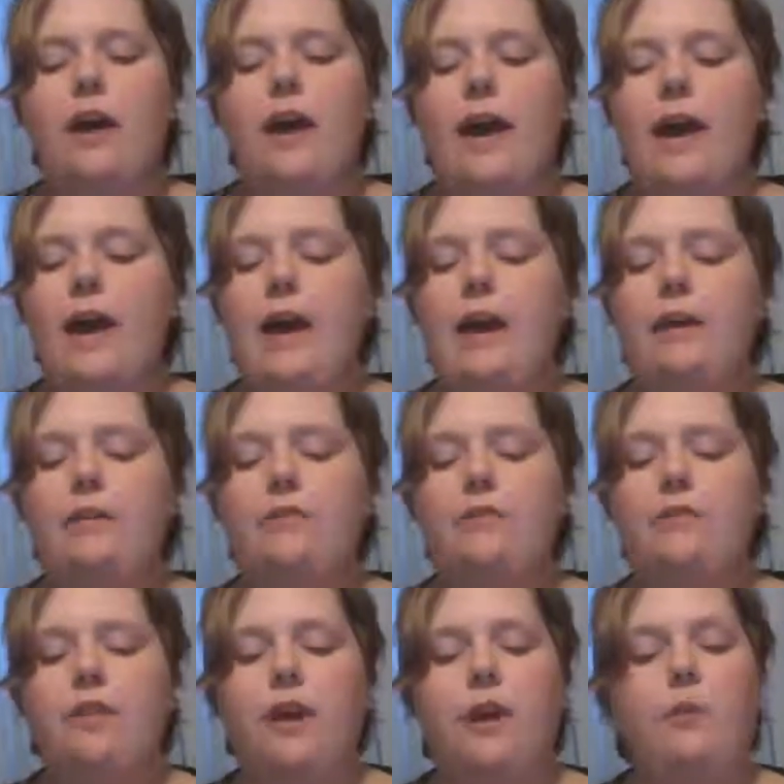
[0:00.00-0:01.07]

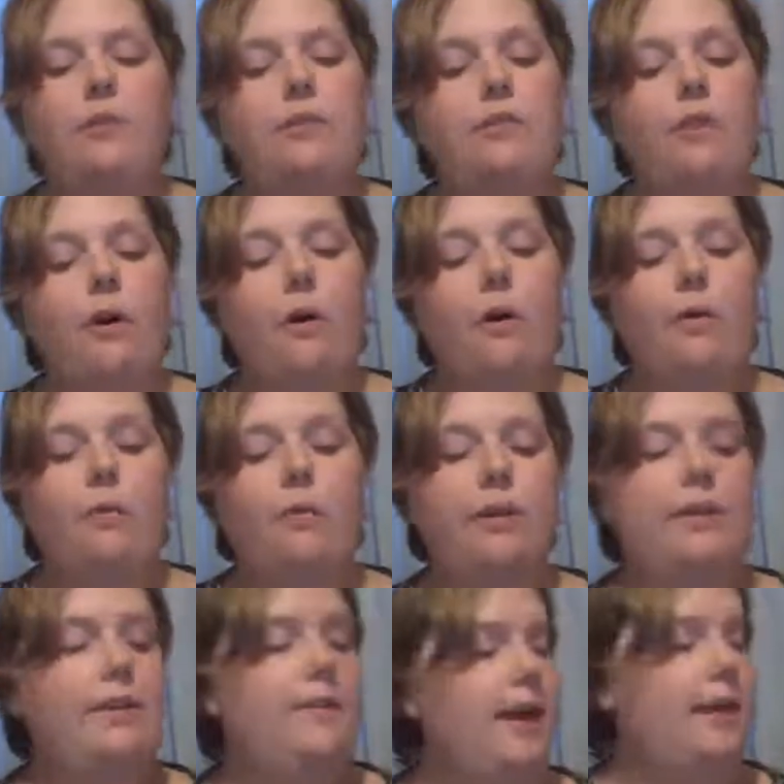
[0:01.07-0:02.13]
And that was all we
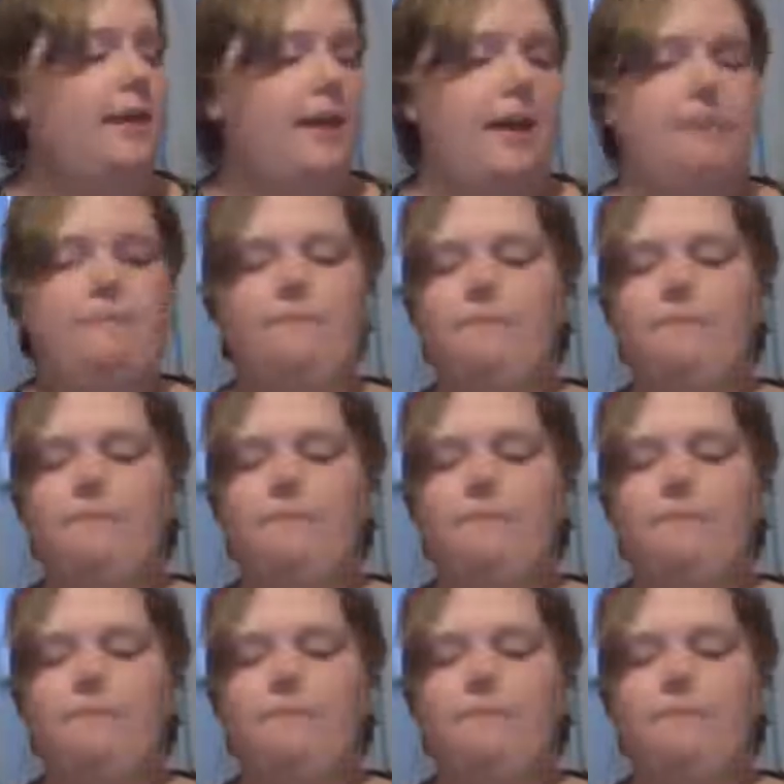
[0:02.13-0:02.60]
did that day.